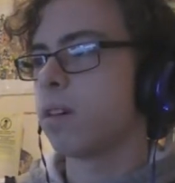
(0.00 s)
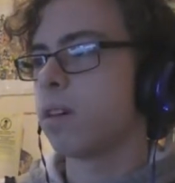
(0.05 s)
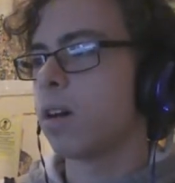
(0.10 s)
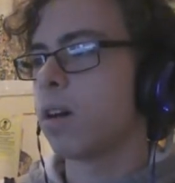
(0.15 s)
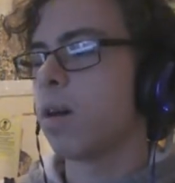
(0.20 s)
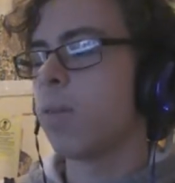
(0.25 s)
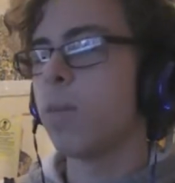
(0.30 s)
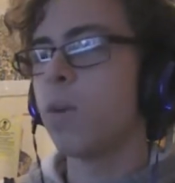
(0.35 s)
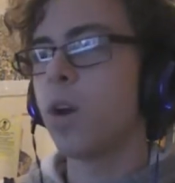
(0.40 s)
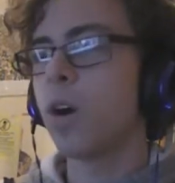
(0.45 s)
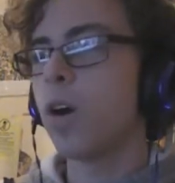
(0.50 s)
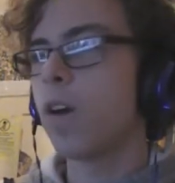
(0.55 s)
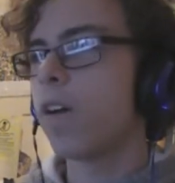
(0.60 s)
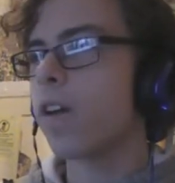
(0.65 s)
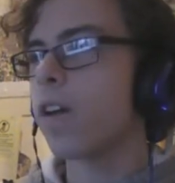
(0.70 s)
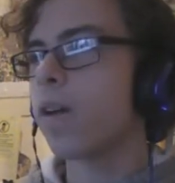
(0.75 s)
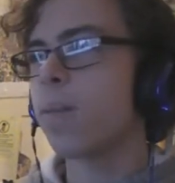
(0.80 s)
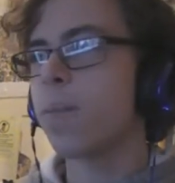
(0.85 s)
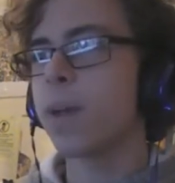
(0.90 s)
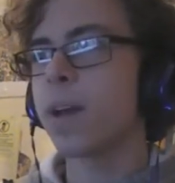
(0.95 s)
I'm not
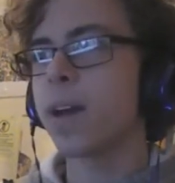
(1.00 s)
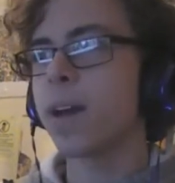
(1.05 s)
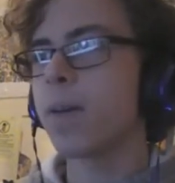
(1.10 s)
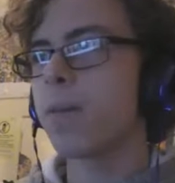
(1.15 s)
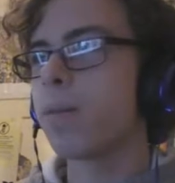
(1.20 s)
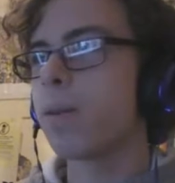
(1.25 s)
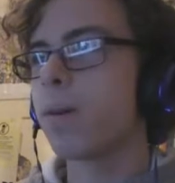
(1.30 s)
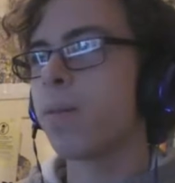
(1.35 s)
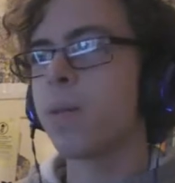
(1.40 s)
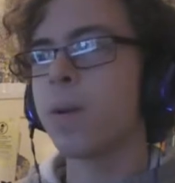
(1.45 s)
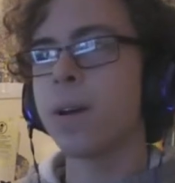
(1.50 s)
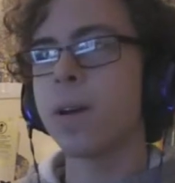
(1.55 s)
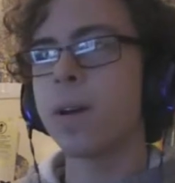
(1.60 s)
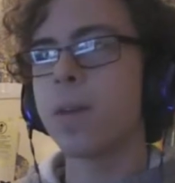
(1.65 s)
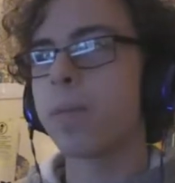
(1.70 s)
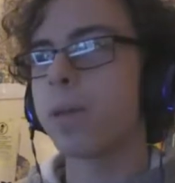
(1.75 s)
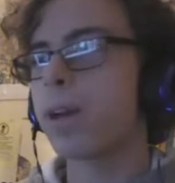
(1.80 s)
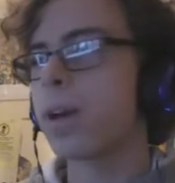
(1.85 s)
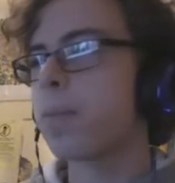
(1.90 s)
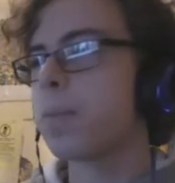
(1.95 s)
gonna be able
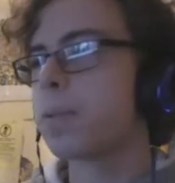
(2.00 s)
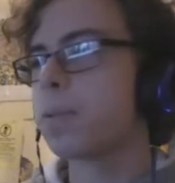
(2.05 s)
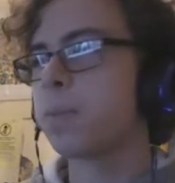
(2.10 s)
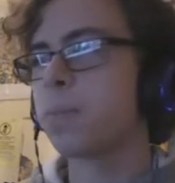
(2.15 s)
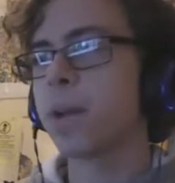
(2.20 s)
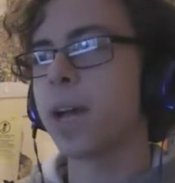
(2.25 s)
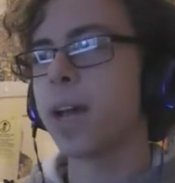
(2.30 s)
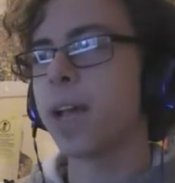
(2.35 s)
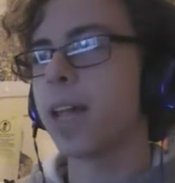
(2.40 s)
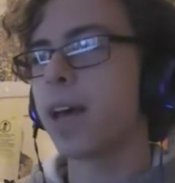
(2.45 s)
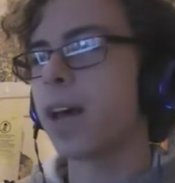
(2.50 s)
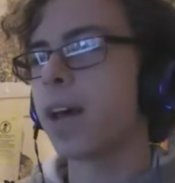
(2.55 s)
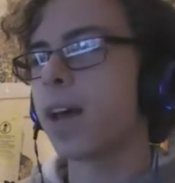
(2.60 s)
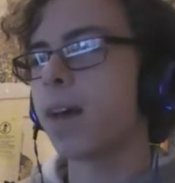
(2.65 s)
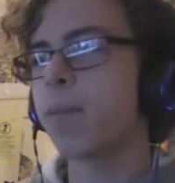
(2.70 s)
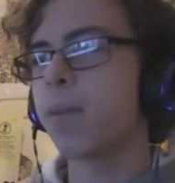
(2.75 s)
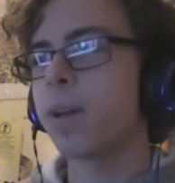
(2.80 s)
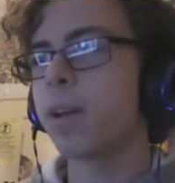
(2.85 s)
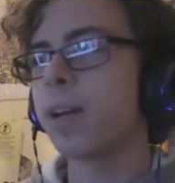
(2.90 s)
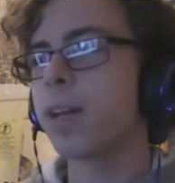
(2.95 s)
to play that.
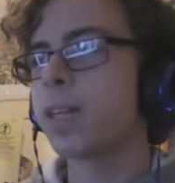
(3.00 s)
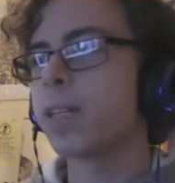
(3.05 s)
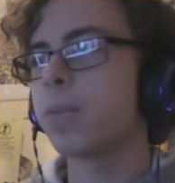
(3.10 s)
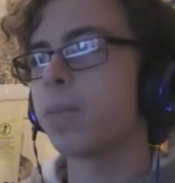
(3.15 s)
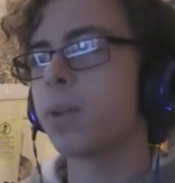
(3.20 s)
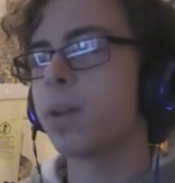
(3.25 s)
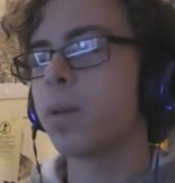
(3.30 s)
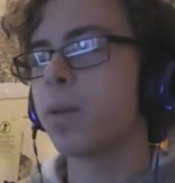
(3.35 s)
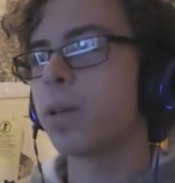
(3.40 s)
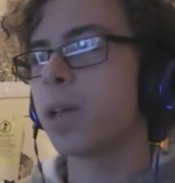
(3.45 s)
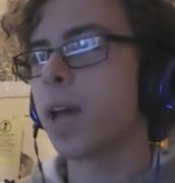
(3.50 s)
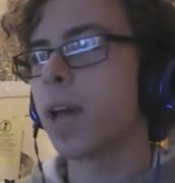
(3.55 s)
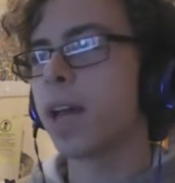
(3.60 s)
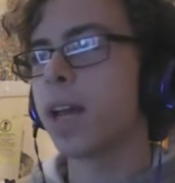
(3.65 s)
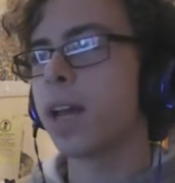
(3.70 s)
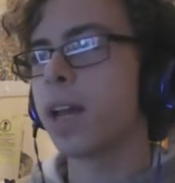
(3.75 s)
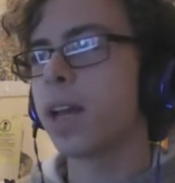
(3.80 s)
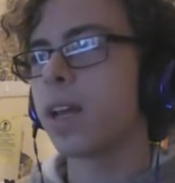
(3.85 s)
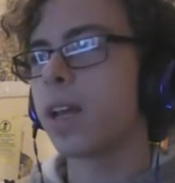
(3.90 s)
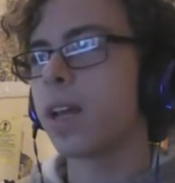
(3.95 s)
I'm gonna need to mute that.
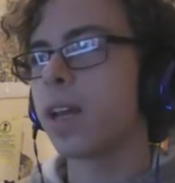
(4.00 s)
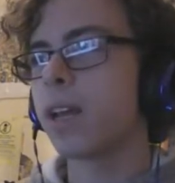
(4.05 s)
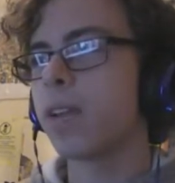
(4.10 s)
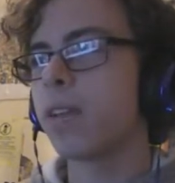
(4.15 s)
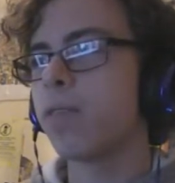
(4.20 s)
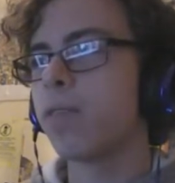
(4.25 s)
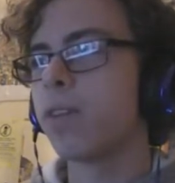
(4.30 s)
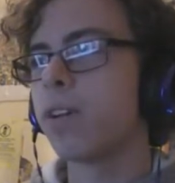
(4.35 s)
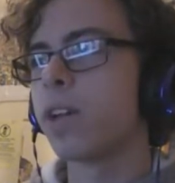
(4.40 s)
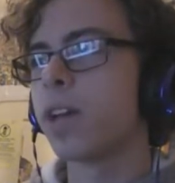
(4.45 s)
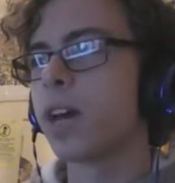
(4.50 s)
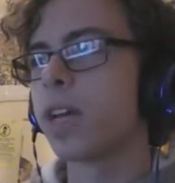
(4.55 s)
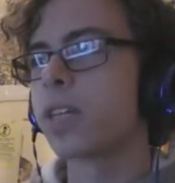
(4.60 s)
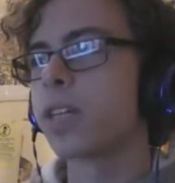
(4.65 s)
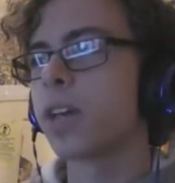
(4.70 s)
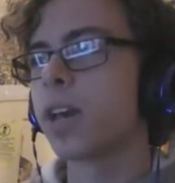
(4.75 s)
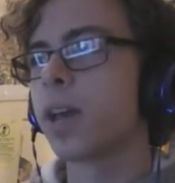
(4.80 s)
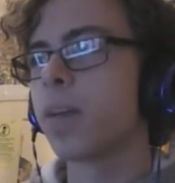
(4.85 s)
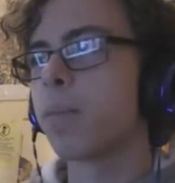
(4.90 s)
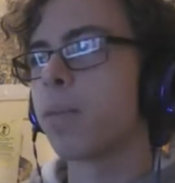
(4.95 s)
You realise,
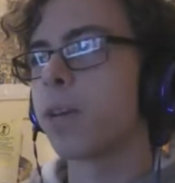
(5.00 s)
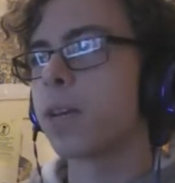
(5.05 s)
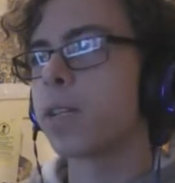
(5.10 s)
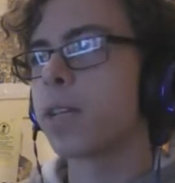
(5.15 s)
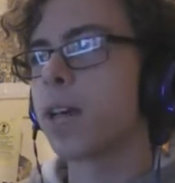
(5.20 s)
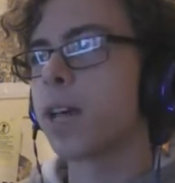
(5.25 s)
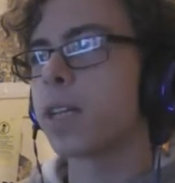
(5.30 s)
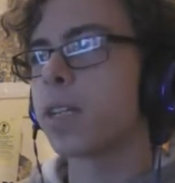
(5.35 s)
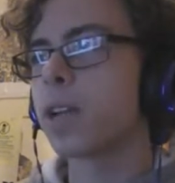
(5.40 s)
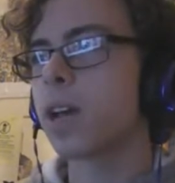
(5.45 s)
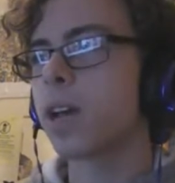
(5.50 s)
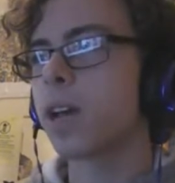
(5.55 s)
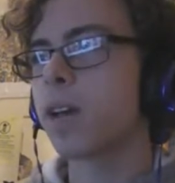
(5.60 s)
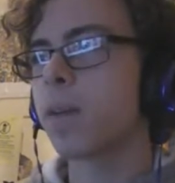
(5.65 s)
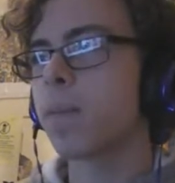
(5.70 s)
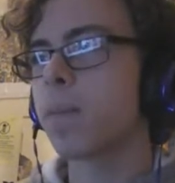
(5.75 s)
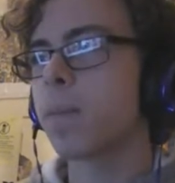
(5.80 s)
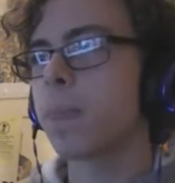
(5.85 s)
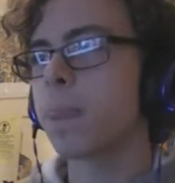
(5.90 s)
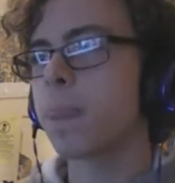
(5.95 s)
game, because that's like
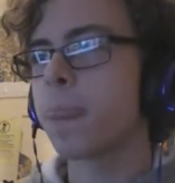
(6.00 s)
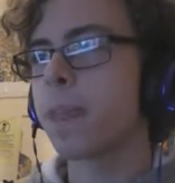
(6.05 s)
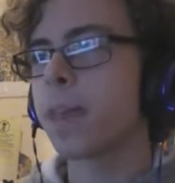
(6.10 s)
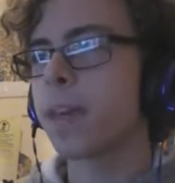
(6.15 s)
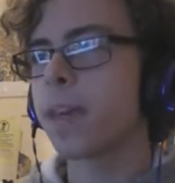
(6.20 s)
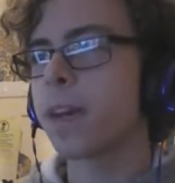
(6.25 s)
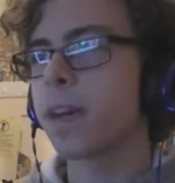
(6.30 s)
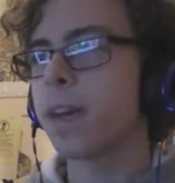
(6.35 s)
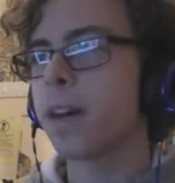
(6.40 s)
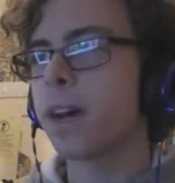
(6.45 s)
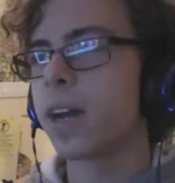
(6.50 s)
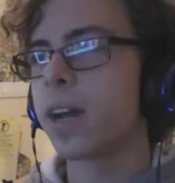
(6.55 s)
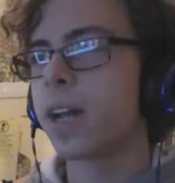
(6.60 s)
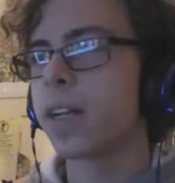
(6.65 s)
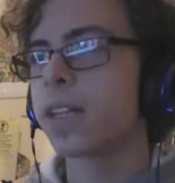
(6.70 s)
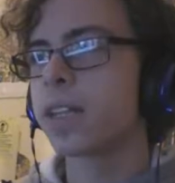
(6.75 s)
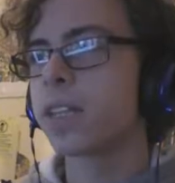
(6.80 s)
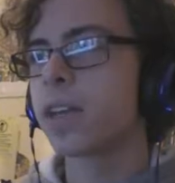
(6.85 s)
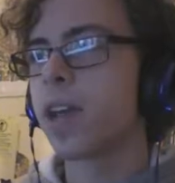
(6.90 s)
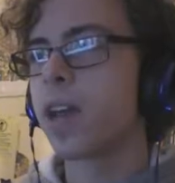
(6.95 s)

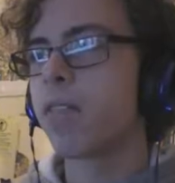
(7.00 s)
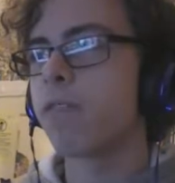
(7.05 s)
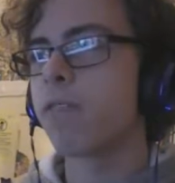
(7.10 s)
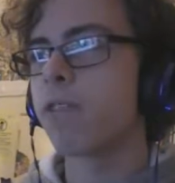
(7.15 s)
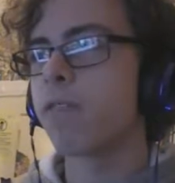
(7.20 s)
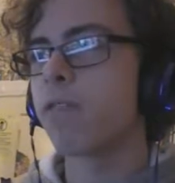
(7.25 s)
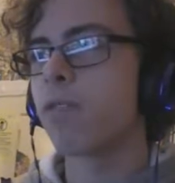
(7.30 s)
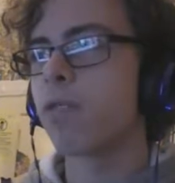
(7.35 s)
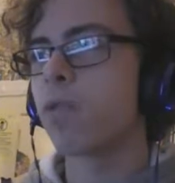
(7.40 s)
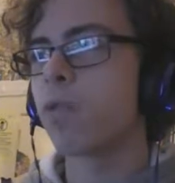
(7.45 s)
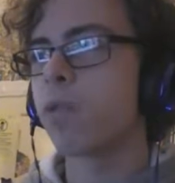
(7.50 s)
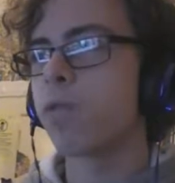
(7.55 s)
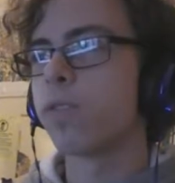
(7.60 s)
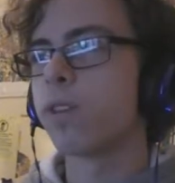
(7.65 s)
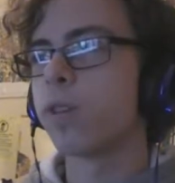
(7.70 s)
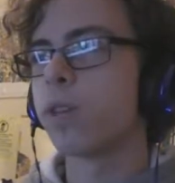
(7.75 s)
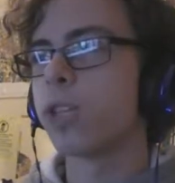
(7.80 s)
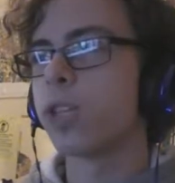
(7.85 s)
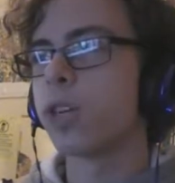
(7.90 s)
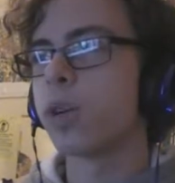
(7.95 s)
against every rule of
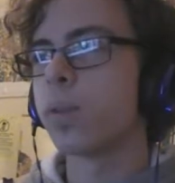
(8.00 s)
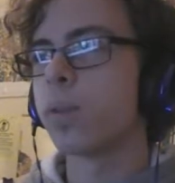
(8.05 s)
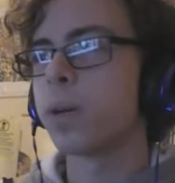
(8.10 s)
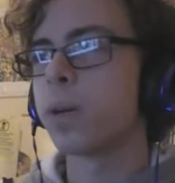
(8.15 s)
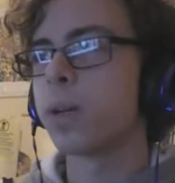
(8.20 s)
YouTube.